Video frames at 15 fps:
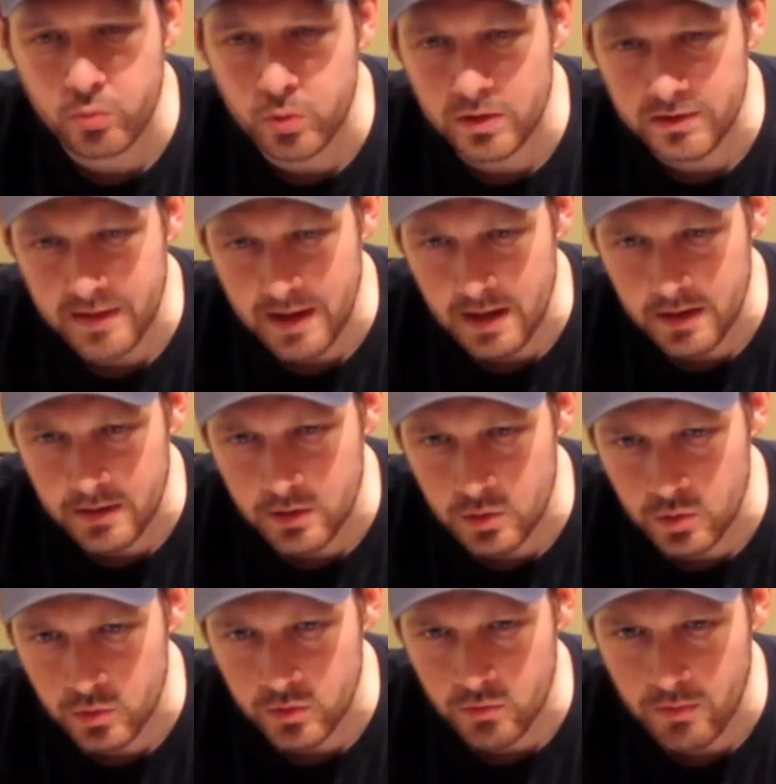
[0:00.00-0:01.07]
will tell
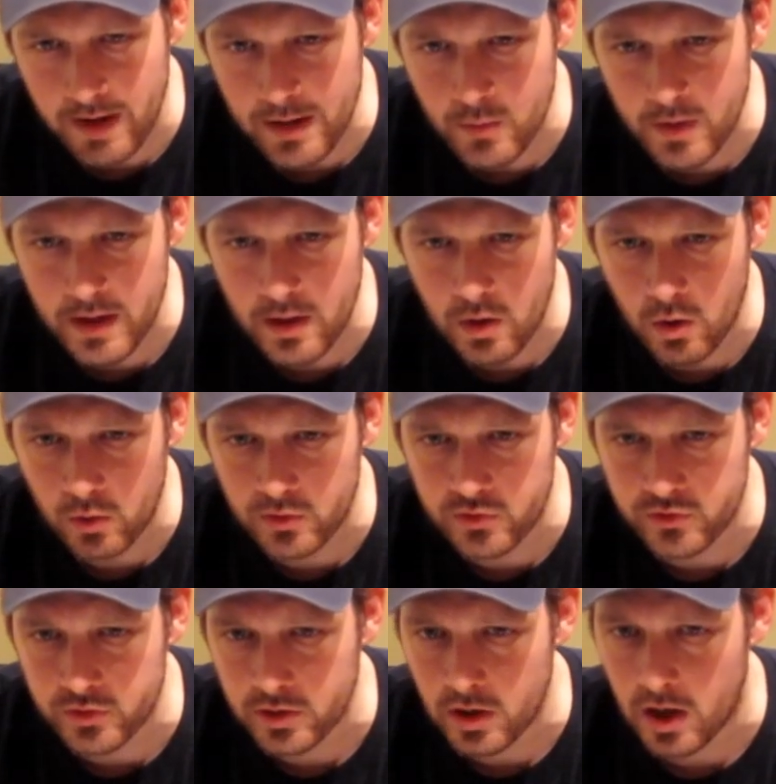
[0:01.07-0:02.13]
you the right way to hold a
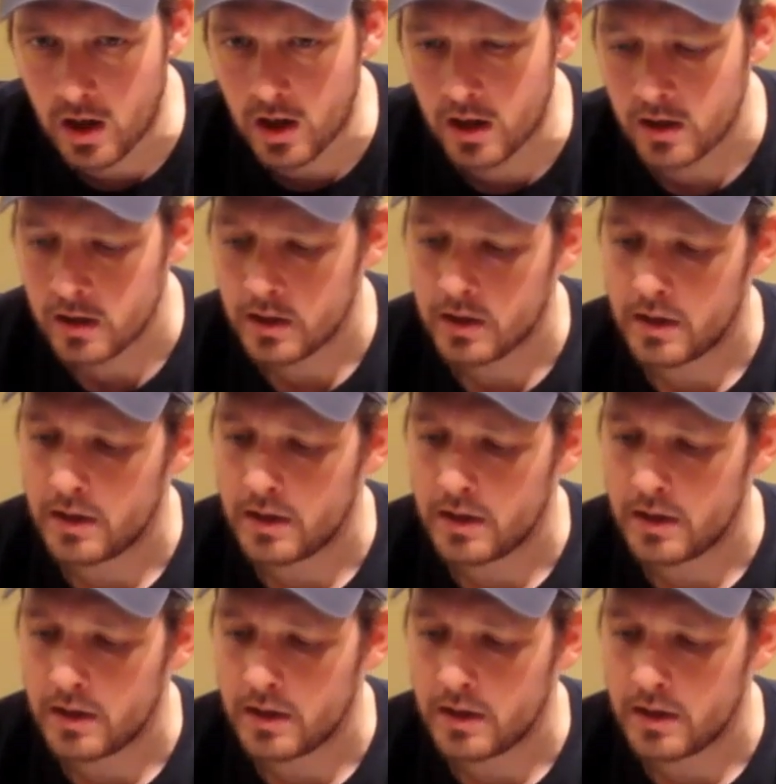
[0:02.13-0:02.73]
cigar